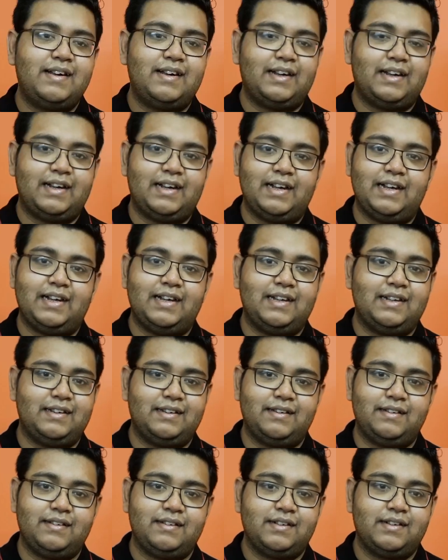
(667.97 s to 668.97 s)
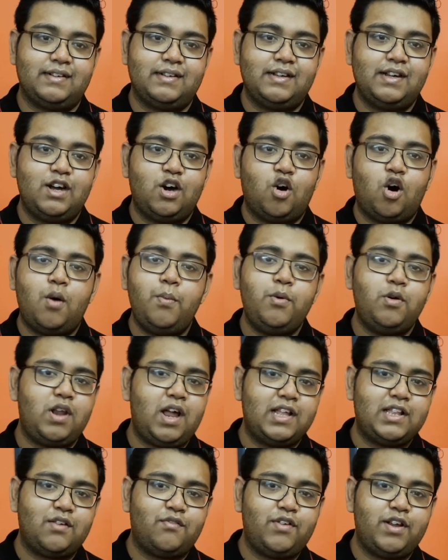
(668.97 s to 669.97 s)
And hope you
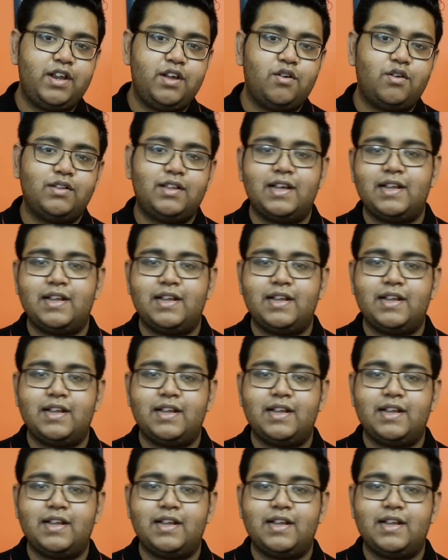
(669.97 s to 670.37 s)
like the video,